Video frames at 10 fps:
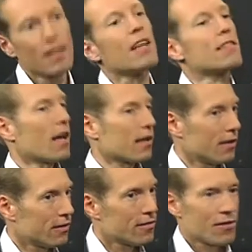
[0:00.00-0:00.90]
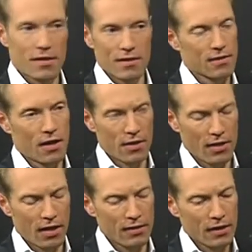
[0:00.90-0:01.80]
Exactly, that's exactly
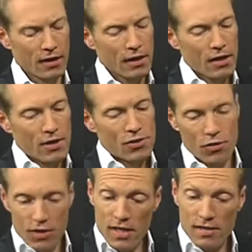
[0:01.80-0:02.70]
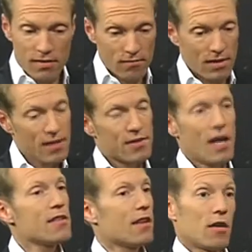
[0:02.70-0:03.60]
that. So these
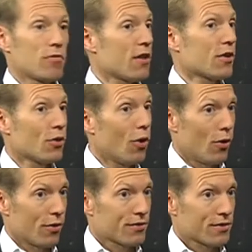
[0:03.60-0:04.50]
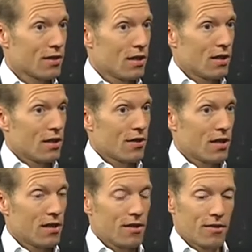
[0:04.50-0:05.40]
data are rather coarse.
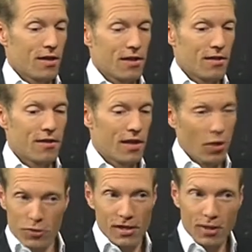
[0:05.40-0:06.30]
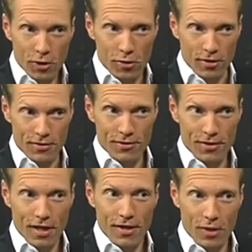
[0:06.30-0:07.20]
They are not single
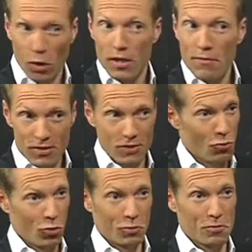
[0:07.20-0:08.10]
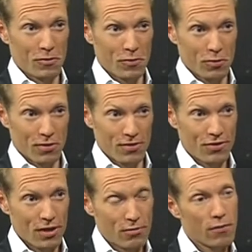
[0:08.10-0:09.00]
neurons, they're not even small groups of
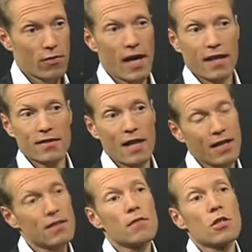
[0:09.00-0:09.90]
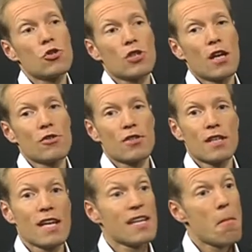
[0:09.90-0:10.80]
neurons. They reflect activity changes
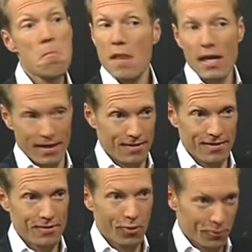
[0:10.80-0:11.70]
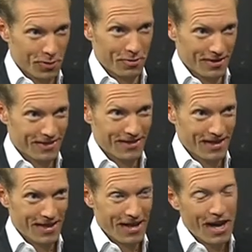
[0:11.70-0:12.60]
in millions of neurons.
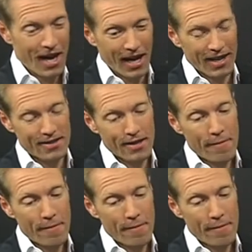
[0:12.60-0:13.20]
And